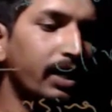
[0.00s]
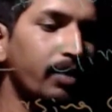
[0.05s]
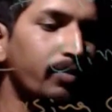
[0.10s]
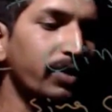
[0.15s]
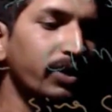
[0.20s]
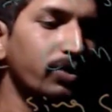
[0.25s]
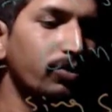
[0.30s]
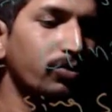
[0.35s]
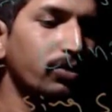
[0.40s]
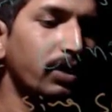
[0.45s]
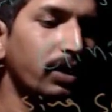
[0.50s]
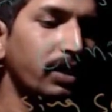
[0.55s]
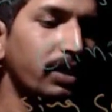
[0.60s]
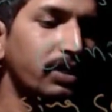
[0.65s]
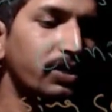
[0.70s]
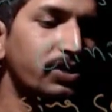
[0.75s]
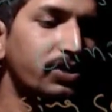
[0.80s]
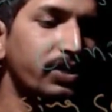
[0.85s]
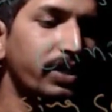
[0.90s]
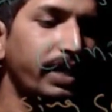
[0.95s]
And
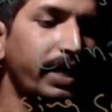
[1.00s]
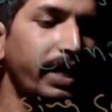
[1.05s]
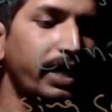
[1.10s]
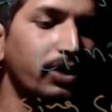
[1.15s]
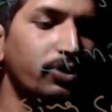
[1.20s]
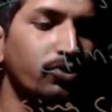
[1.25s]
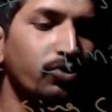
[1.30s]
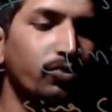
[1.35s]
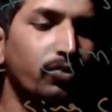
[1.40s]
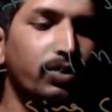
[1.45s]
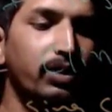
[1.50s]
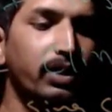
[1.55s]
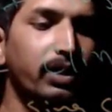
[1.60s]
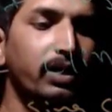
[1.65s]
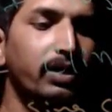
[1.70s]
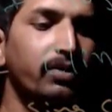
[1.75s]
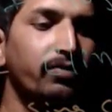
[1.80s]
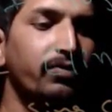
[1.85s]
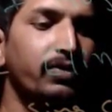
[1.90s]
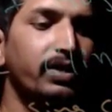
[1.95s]
coming to the
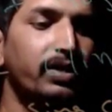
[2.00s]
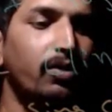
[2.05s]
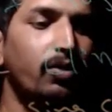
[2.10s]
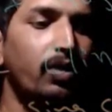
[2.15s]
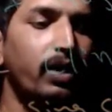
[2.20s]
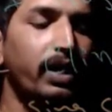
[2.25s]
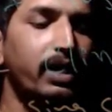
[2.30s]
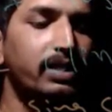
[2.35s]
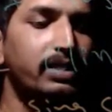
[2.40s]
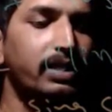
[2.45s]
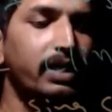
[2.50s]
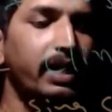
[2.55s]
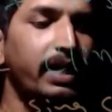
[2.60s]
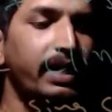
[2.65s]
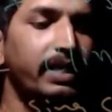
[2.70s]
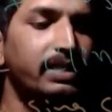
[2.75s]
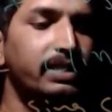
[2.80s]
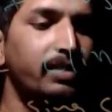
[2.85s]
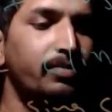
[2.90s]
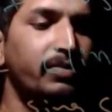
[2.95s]
sterile zone,
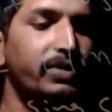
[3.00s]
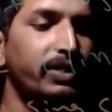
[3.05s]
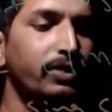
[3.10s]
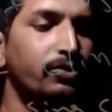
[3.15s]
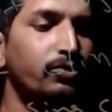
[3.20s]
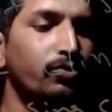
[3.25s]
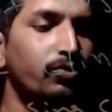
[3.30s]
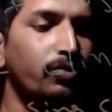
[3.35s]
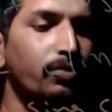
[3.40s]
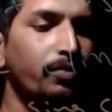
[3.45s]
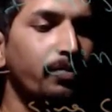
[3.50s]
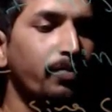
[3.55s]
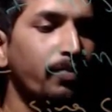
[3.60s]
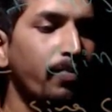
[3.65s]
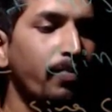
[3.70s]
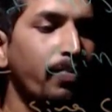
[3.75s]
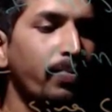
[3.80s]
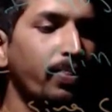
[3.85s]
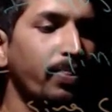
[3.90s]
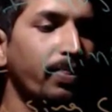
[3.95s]
we call as a
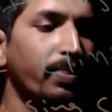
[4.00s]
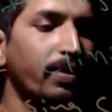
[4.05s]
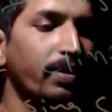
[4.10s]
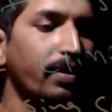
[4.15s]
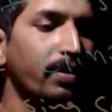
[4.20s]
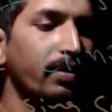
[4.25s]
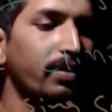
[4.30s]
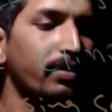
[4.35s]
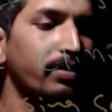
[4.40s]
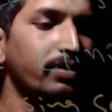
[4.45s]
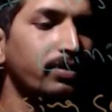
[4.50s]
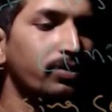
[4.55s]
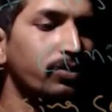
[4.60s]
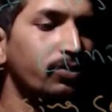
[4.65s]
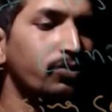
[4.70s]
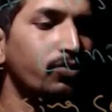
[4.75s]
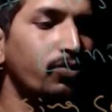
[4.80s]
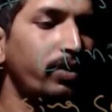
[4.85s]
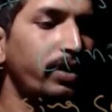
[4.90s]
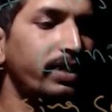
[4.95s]
aseptic zone.
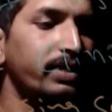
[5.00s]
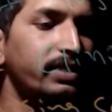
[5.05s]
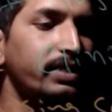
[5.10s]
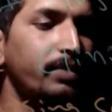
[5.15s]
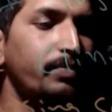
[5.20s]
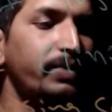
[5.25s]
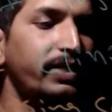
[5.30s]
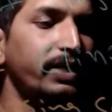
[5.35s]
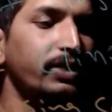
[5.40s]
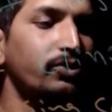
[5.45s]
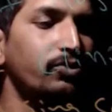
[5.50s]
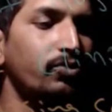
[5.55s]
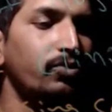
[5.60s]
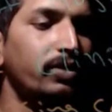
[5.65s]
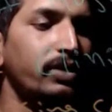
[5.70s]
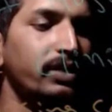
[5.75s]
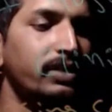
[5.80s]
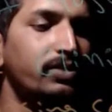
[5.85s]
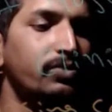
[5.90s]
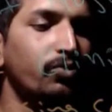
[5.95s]

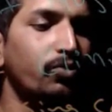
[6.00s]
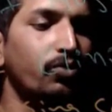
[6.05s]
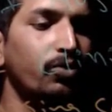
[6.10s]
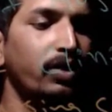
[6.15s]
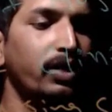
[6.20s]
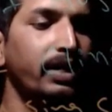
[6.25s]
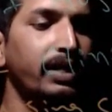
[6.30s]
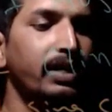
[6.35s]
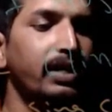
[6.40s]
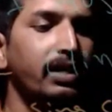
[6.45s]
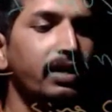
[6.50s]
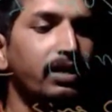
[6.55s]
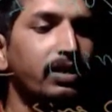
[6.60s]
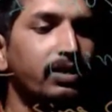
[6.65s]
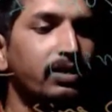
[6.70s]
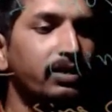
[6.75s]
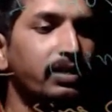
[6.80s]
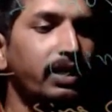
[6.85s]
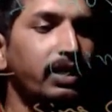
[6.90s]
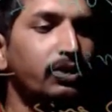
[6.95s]
So aseptic zone
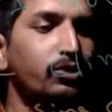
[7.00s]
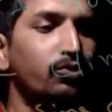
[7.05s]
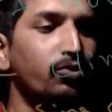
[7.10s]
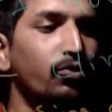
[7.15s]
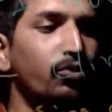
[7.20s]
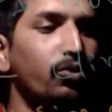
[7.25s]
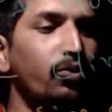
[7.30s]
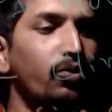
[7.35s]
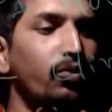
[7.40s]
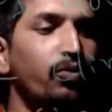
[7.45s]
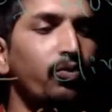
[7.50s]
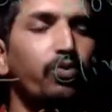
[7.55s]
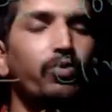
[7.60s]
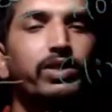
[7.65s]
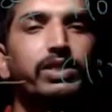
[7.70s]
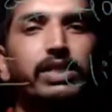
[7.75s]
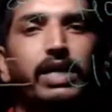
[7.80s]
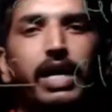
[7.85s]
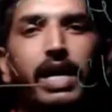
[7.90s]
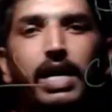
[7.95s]
is only
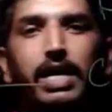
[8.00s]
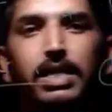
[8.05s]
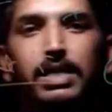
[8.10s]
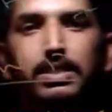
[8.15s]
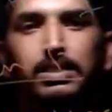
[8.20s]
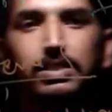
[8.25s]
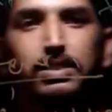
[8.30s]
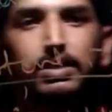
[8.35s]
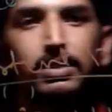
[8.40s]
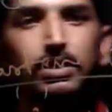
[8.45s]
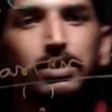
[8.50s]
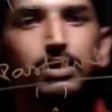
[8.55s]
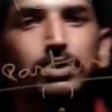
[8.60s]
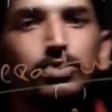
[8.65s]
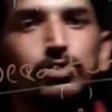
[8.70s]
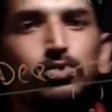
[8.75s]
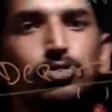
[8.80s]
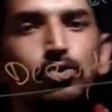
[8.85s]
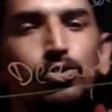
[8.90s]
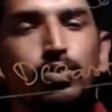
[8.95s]
the zone which
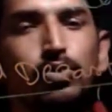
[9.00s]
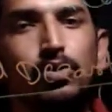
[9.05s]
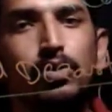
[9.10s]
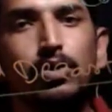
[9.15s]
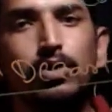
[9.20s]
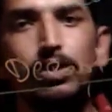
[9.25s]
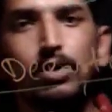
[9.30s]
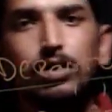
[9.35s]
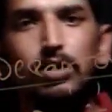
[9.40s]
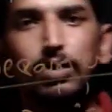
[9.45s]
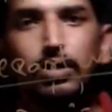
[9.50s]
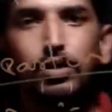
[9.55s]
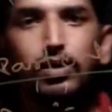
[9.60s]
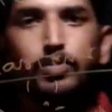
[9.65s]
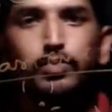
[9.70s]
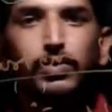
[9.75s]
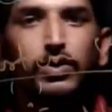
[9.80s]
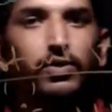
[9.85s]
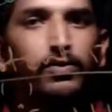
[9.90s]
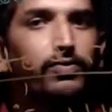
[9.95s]
has
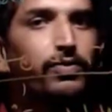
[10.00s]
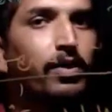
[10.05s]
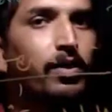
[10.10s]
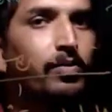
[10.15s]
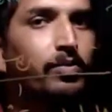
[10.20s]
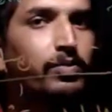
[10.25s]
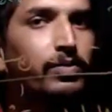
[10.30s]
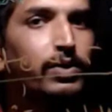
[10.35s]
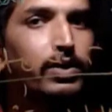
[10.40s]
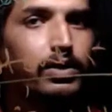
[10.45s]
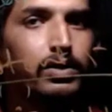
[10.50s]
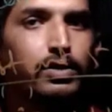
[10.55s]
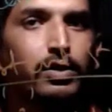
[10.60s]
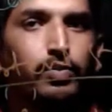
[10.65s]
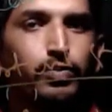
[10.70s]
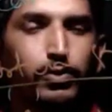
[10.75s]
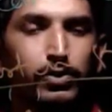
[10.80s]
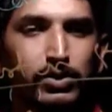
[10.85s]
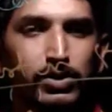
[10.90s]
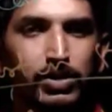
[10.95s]
to
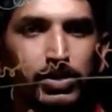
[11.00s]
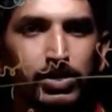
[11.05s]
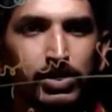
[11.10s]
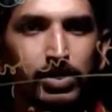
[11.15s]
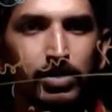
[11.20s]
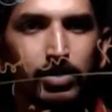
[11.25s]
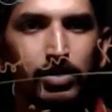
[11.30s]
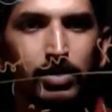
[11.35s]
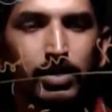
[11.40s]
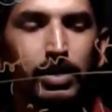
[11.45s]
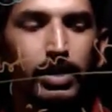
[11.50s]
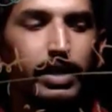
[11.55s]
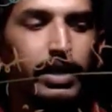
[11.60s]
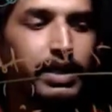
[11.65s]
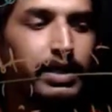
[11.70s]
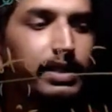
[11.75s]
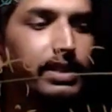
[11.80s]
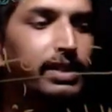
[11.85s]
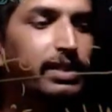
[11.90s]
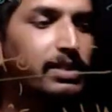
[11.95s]
perform the
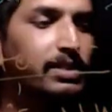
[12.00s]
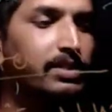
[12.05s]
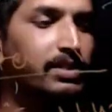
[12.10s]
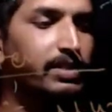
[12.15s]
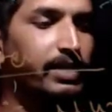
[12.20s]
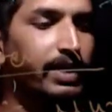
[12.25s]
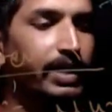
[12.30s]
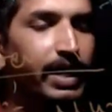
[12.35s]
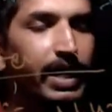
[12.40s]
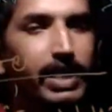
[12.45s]
procedure.